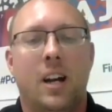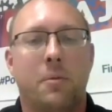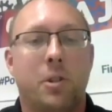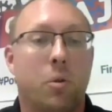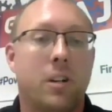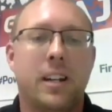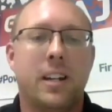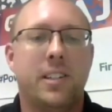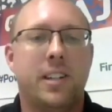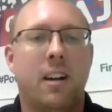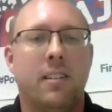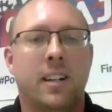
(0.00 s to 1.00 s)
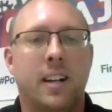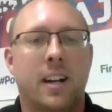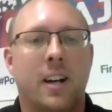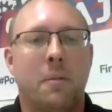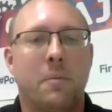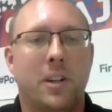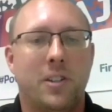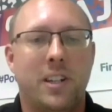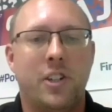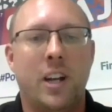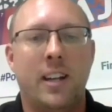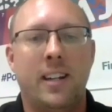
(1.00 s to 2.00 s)
So we're going to get started. There's the
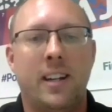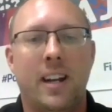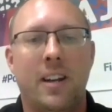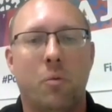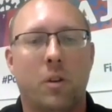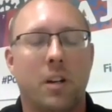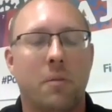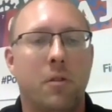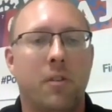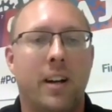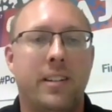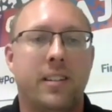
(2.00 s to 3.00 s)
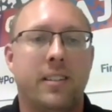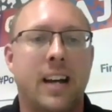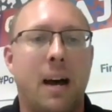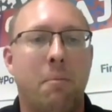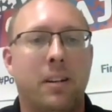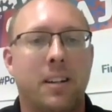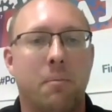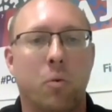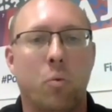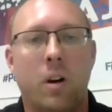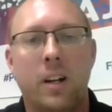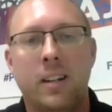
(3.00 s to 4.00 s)
agenda, and we're going to move on to topic number
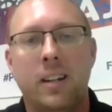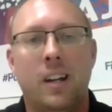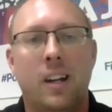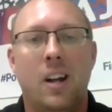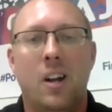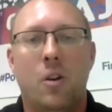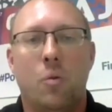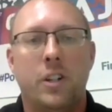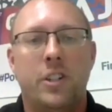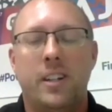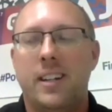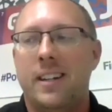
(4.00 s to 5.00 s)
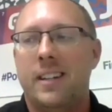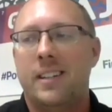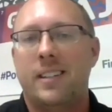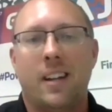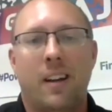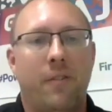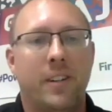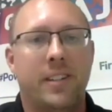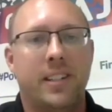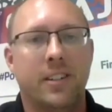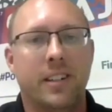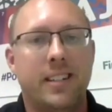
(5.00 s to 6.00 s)
one, which is
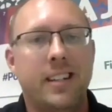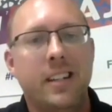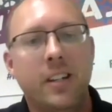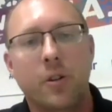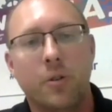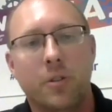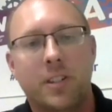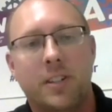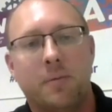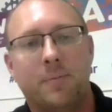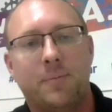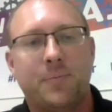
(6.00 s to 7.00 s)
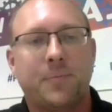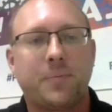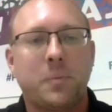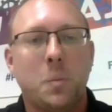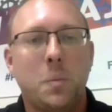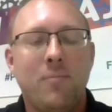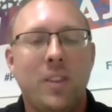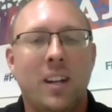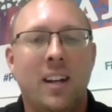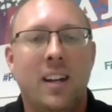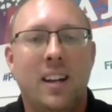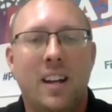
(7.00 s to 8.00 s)
facility use.
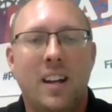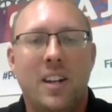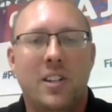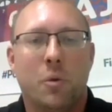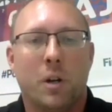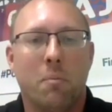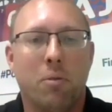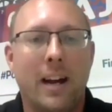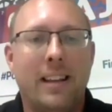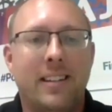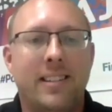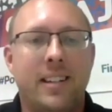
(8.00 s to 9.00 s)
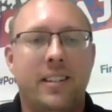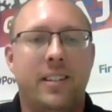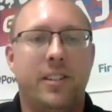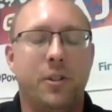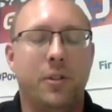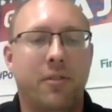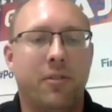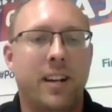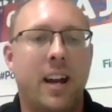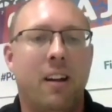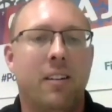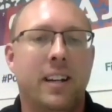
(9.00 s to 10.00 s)
So we're going to break this into two
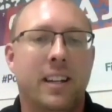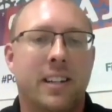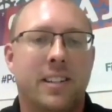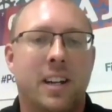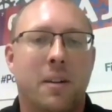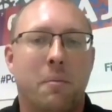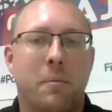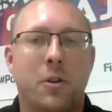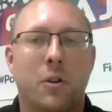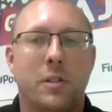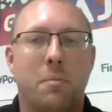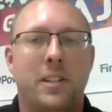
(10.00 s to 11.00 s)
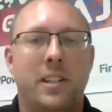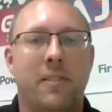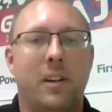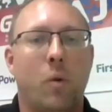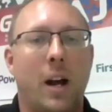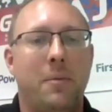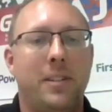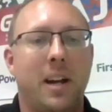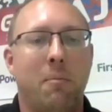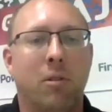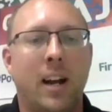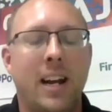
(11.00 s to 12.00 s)
different areas, your specific
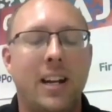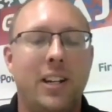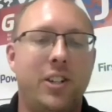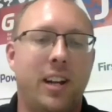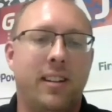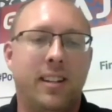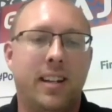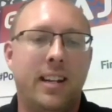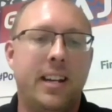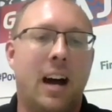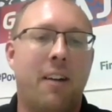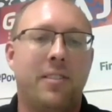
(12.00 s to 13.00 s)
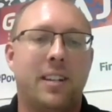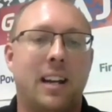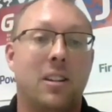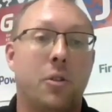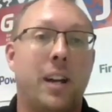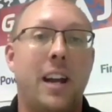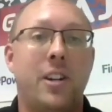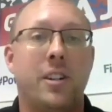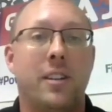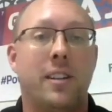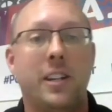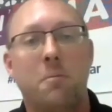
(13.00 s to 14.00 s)
YMCA branch and then any offsite
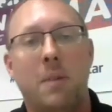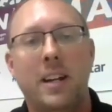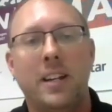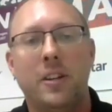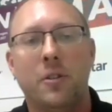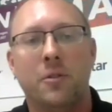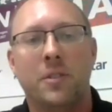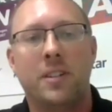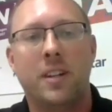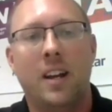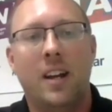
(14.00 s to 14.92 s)
location that you might use.